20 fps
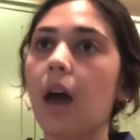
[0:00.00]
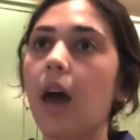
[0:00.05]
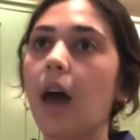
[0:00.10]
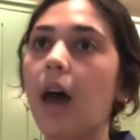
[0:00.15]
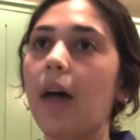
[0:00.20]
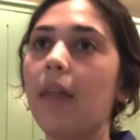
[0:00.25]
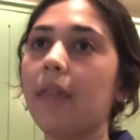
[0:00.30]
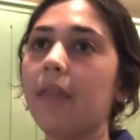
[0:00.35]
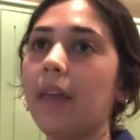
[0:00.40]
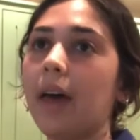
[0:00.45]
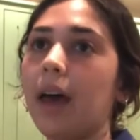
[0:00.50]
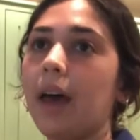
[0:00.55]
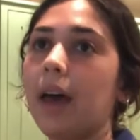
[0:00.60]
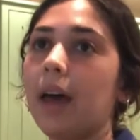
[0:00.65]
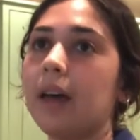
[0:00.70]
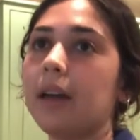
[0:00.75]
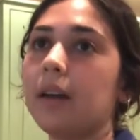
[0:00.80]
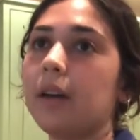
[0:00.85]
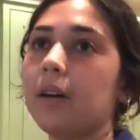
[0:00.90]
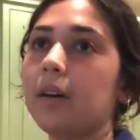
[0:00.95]
And
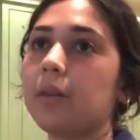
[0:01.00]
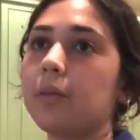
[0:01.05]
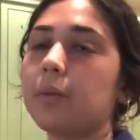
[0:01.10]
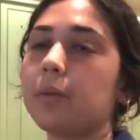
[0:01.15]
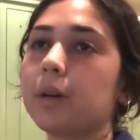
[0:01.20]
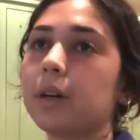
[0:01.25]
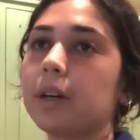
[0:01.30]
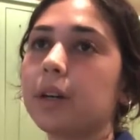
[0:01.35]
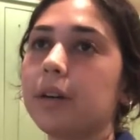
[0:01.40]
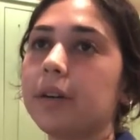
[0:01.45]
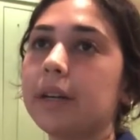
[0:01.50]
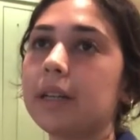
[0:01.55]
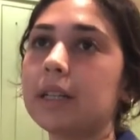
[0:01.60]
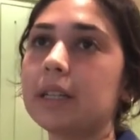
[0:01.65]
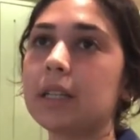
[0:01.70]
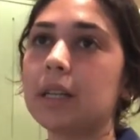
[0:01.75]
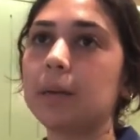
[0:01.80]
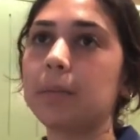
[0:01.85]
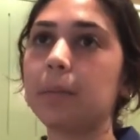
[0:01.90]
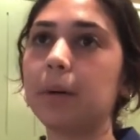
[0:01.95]
then we're going
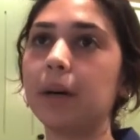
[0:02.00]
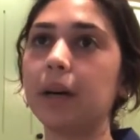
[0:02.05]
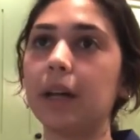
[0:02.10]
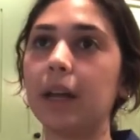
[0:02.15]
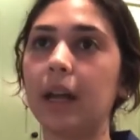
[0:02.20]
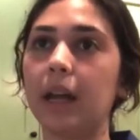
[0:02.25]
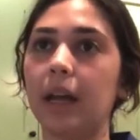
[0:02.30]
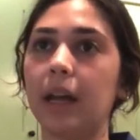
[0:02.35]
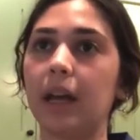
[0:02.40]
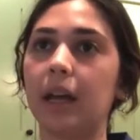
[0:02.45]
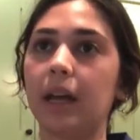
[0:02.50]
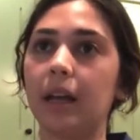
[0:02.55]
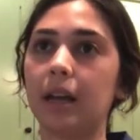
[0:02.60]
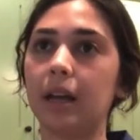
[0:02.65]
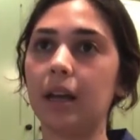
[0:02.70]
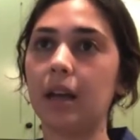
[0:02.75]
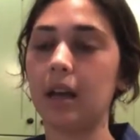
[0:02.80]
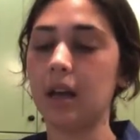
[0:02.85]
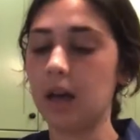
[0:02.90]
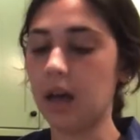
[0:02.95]
to put
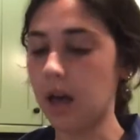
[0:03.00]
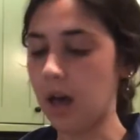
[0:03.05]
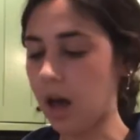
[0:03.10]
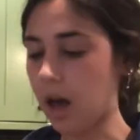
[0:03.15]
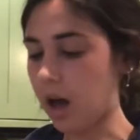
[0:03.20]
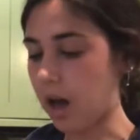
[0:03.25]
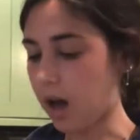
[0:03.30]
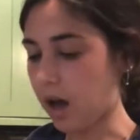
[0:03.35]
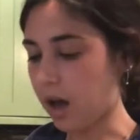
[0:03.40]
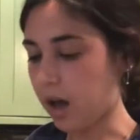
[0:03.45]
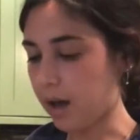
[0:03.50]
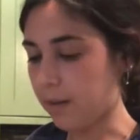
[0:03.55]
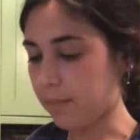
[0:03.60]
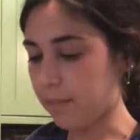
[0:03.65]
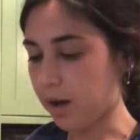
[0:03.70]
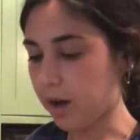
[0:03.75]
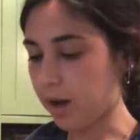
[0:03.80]
in, and